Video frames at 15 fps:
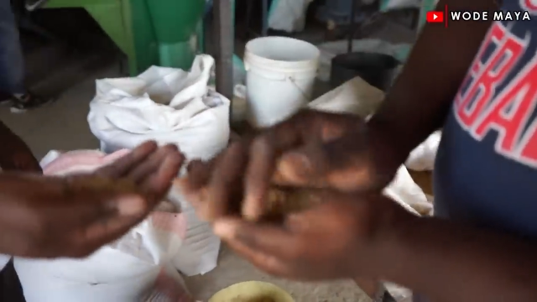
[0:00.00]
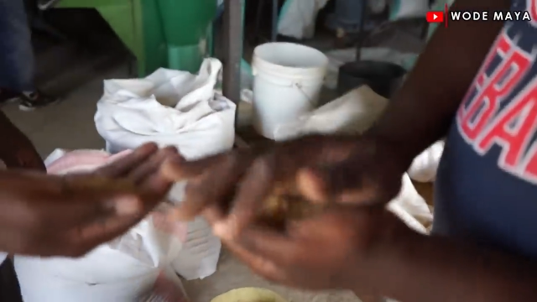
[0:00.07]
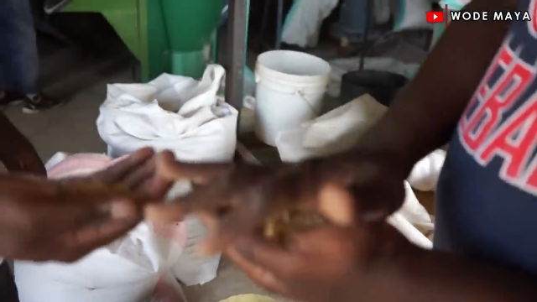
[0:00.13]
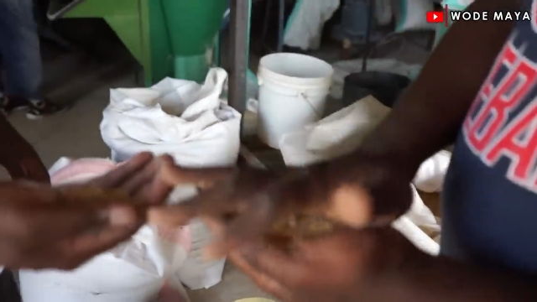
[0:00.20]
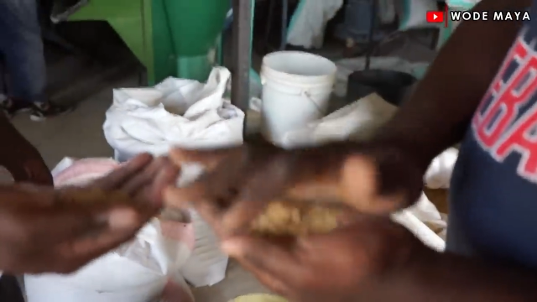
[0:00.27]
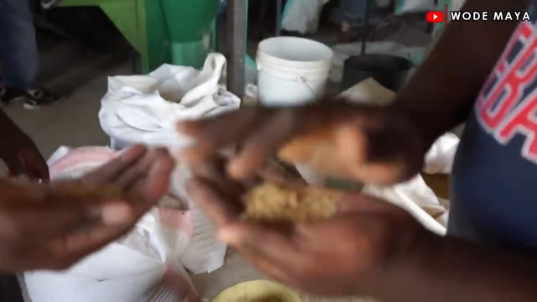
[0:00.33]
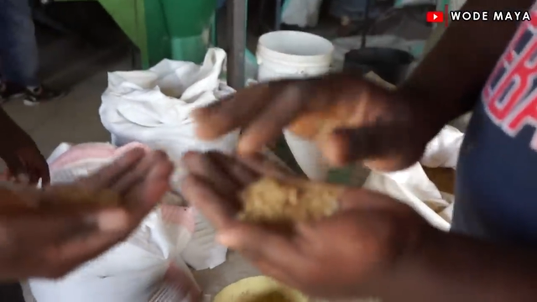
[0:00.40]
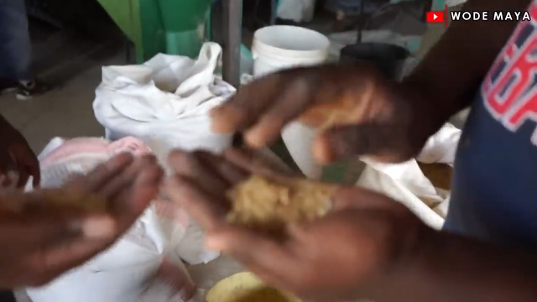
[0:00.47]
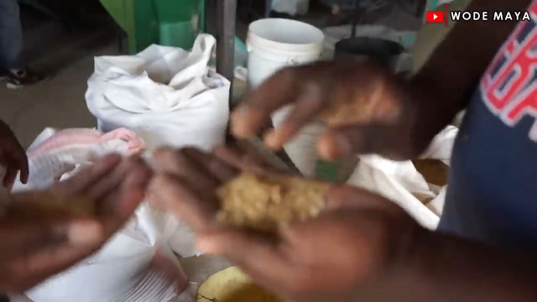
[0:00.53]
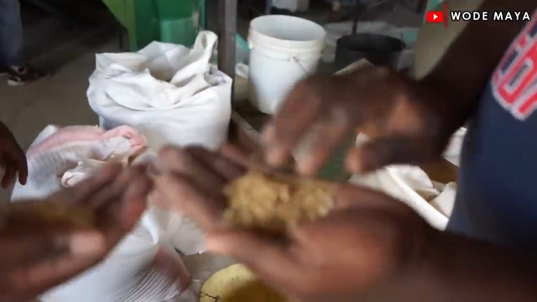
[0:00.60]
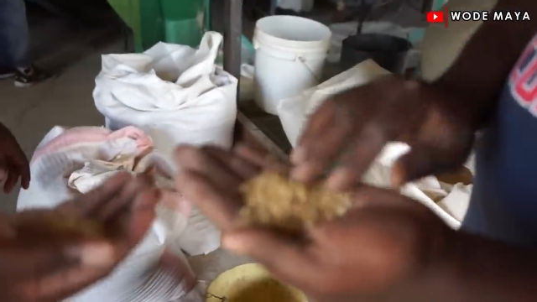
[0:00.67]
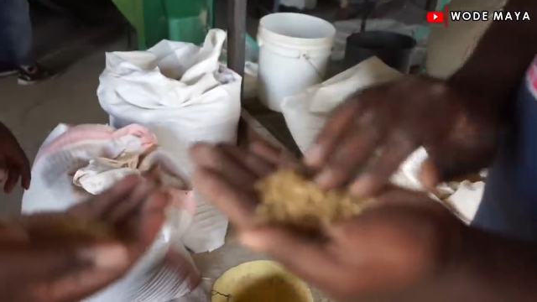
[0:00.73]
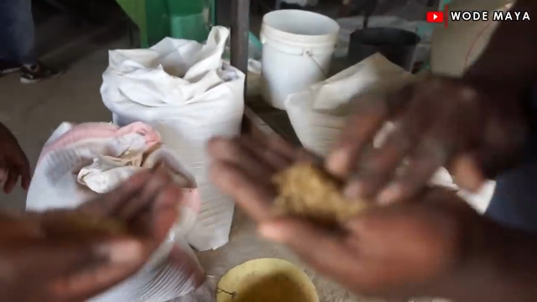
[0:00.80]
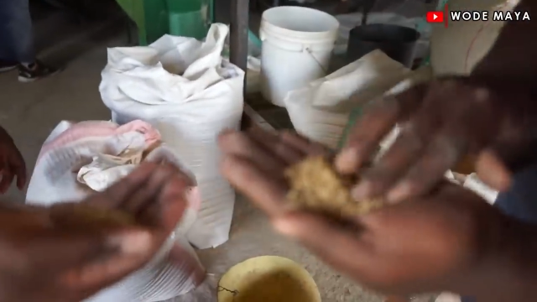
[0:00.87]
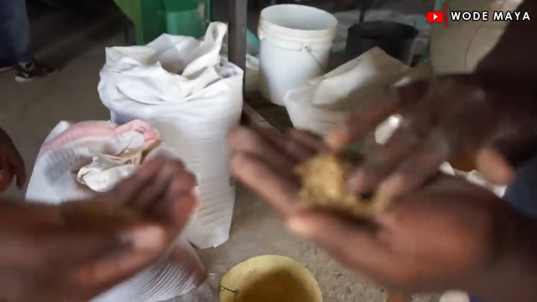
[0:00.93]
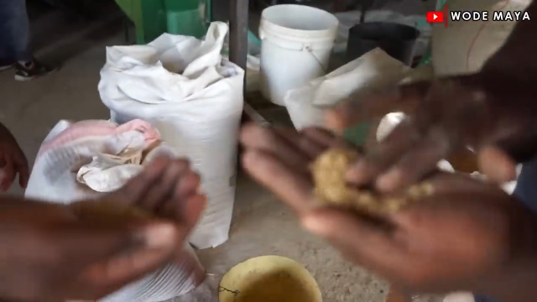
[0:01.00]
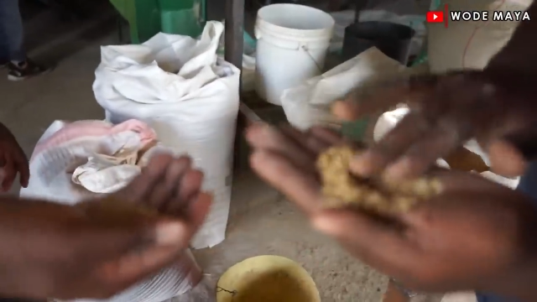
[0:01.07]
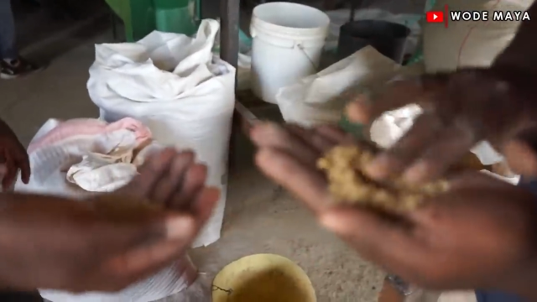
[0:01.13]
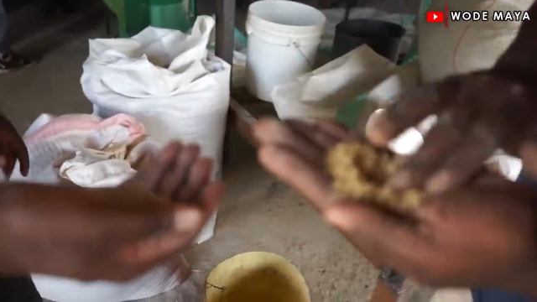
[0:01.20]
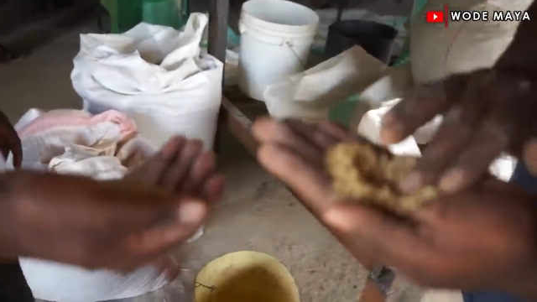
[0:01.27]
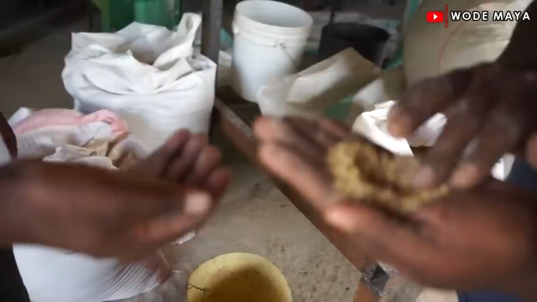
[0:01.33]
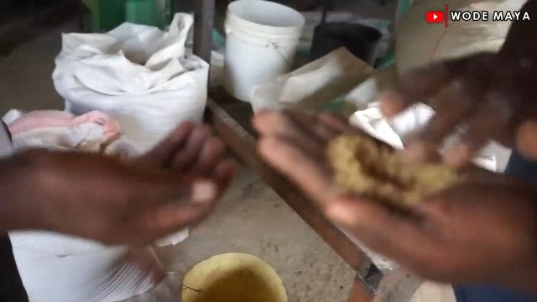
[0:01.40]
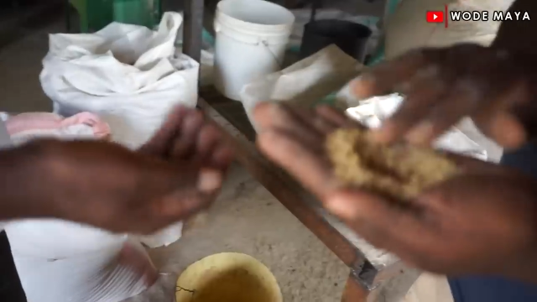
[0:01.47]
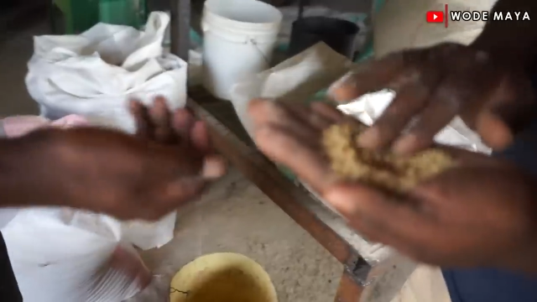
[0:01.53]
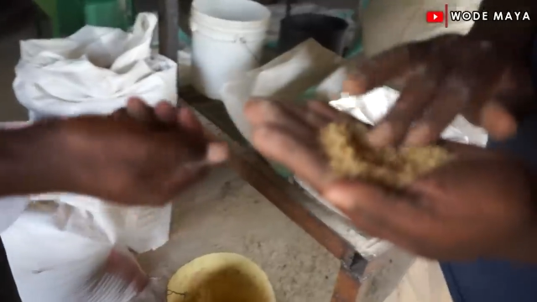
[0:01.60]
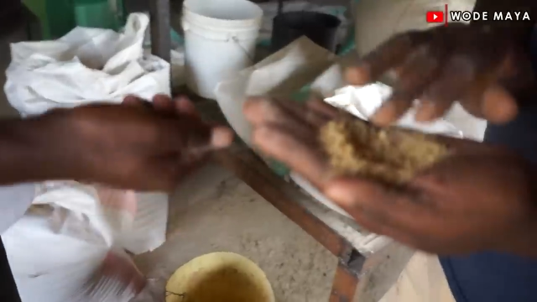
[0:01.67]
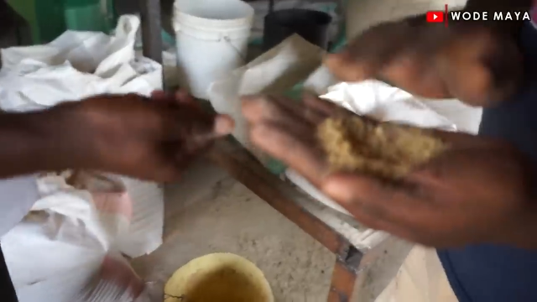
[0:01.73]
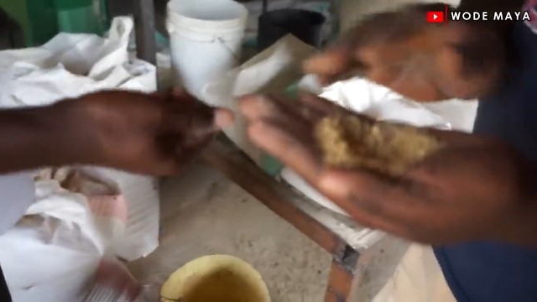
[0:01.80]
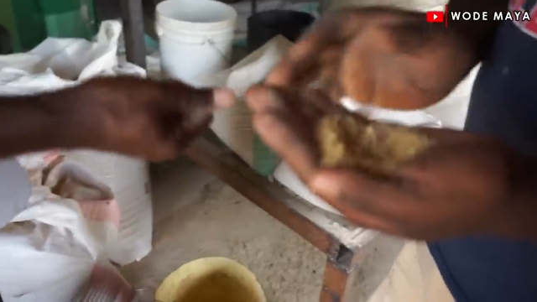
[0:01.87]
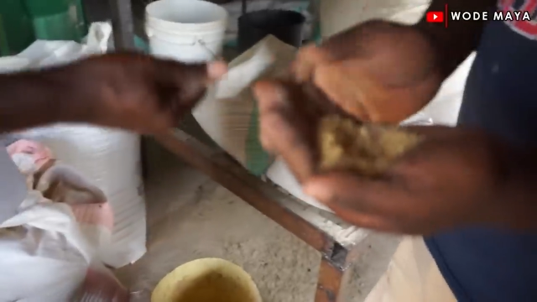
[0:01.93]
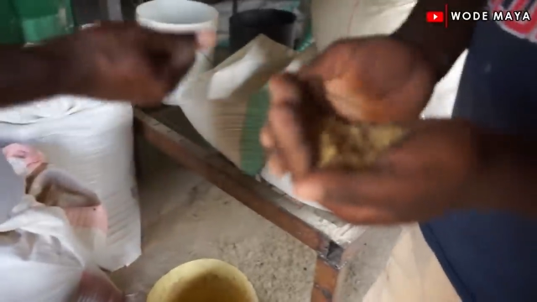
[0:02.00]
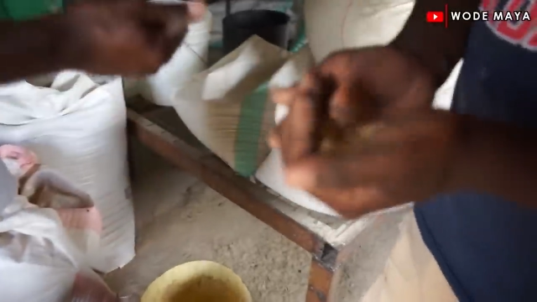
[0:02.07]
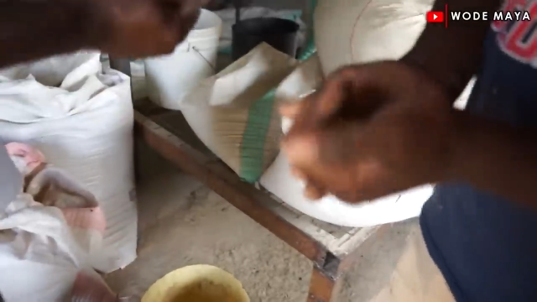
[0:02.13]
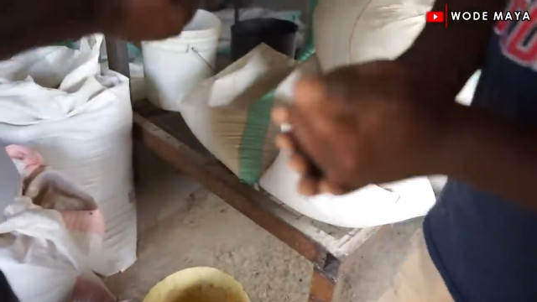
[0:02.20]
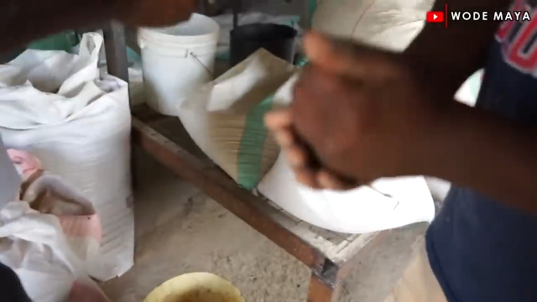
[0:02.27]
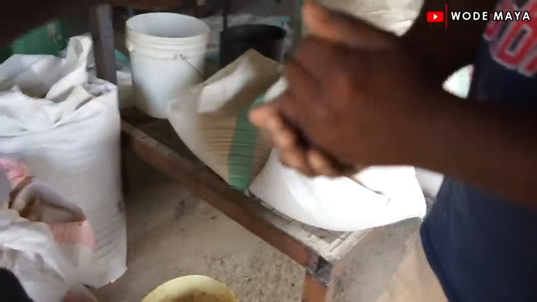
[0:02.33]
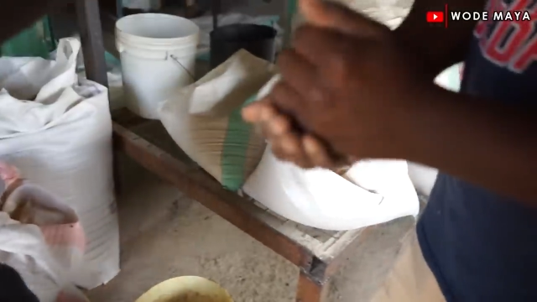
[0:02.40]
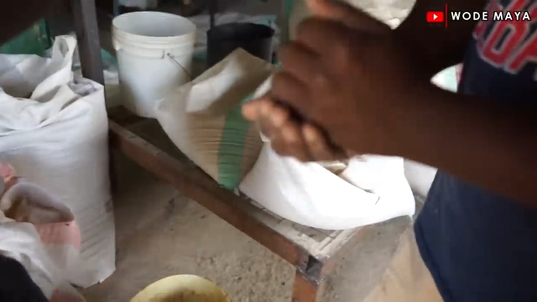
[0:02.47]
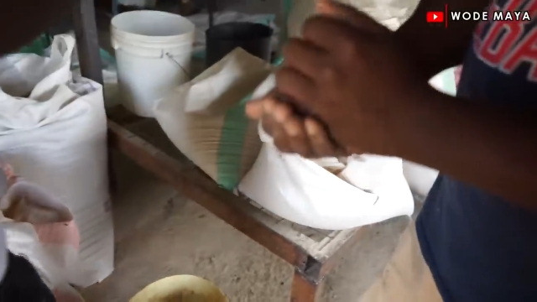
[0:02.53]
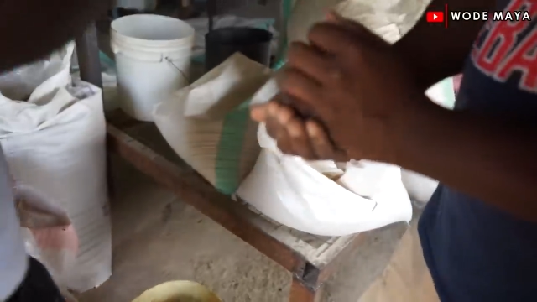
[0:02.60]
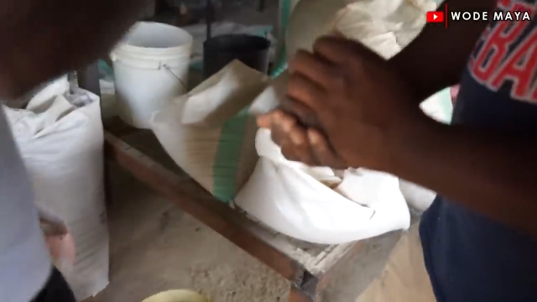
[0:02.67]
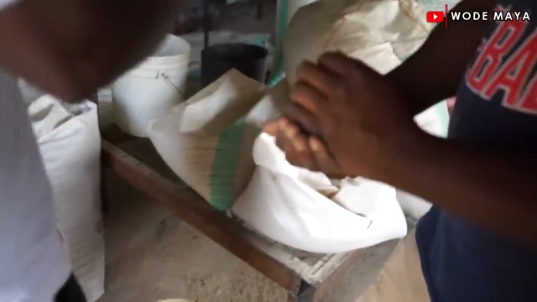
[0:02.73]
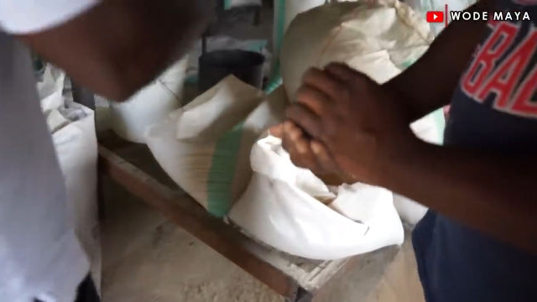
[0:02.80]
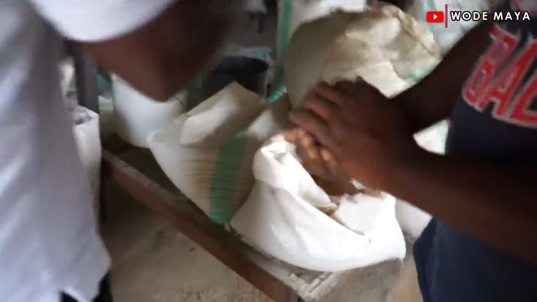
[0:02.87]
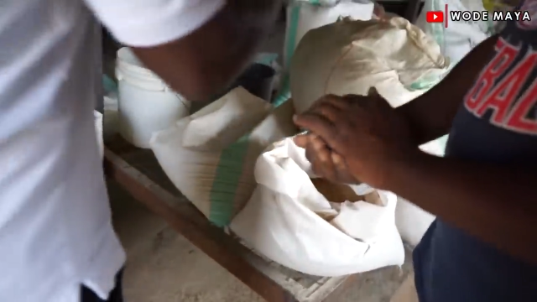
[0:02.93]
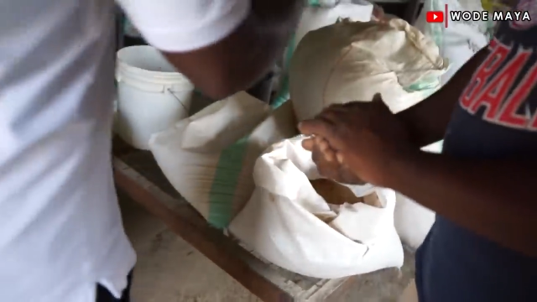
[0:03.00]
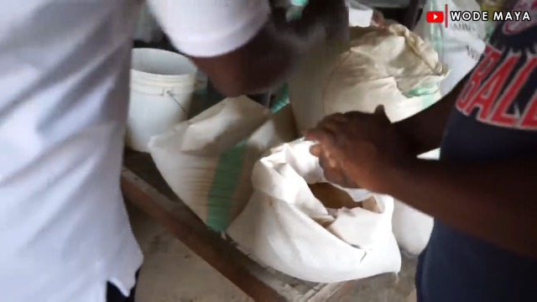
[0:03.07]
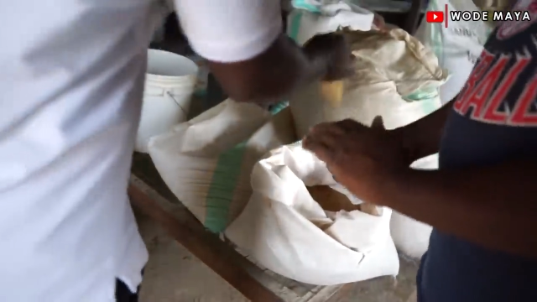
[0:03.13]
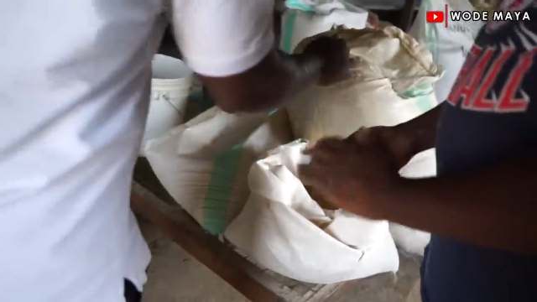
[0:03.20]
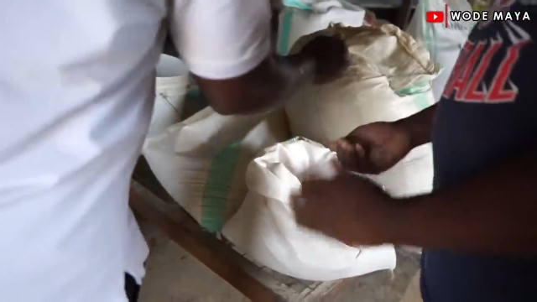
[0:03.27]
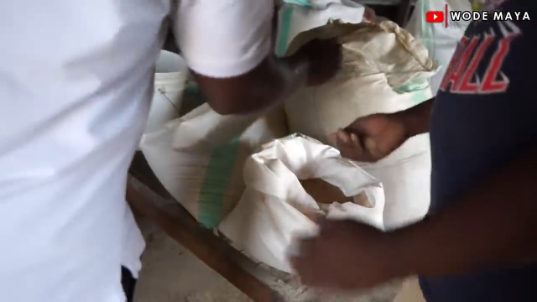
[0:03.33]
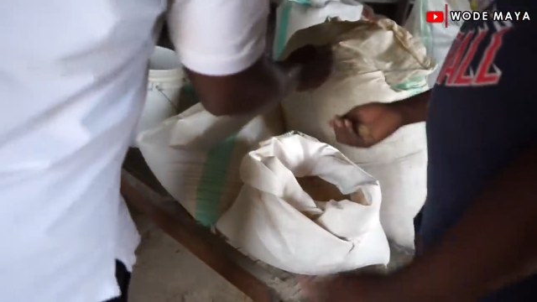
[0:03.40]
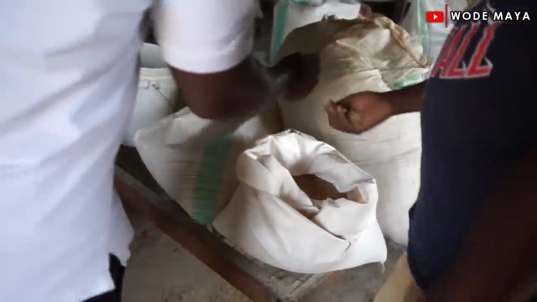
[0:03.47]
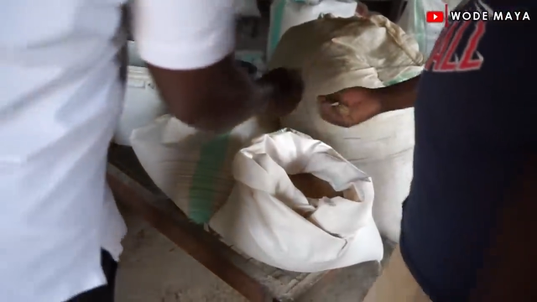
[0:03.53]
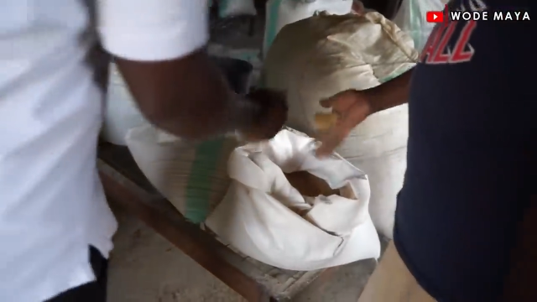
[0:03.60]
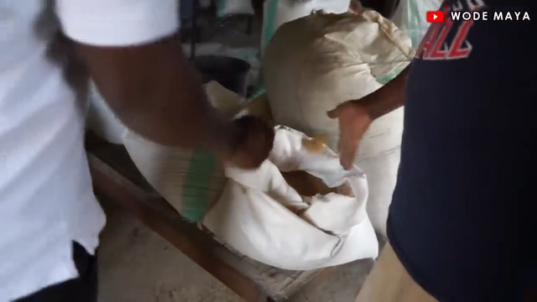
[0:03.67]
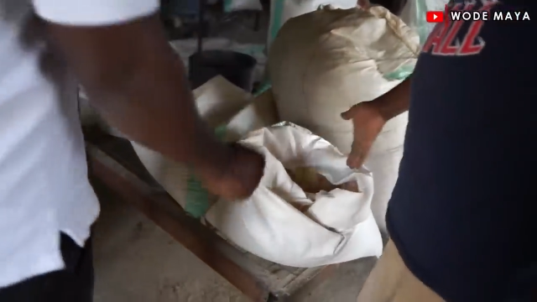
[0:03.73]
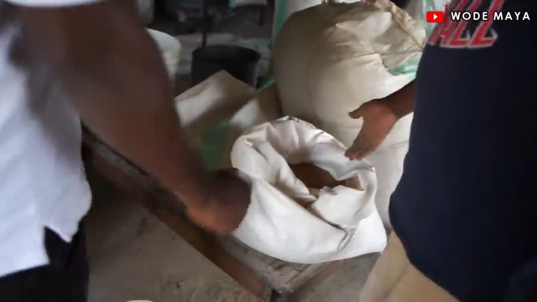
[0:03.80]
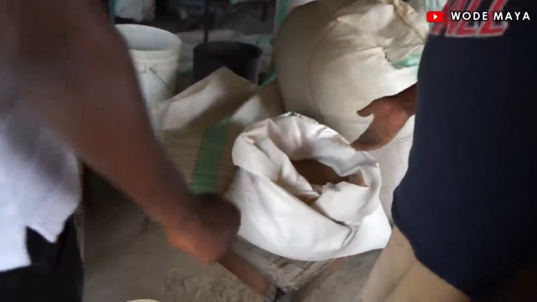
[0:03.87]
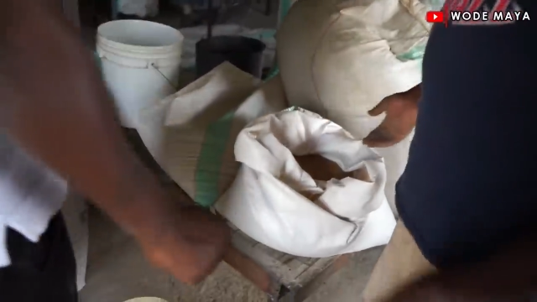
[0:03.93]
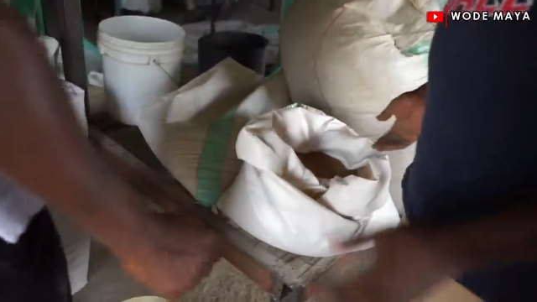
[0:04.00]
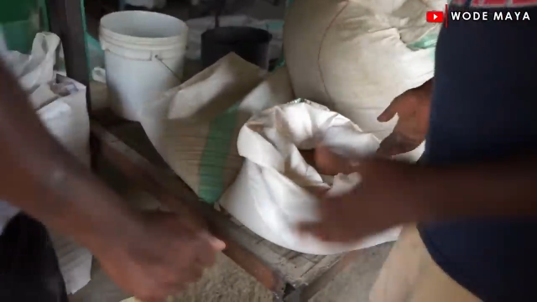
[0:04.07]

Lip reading: Nobody's mouth can be seen.